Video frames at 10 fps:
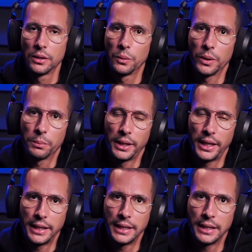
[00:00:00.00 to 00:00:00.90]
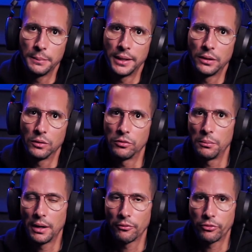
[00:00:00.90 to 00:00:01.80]
We're planning in a matter of a
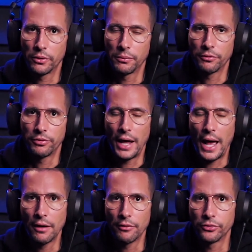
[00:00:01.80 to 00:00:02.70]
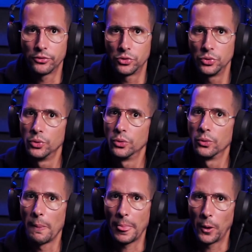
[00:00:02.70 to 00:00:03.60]
month or a month and a half
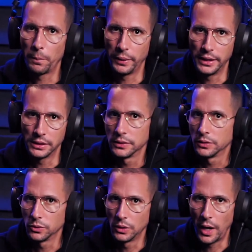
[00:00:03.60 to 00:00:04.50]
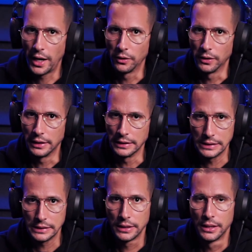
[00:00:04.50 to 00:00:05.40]
to open it to the wide audience.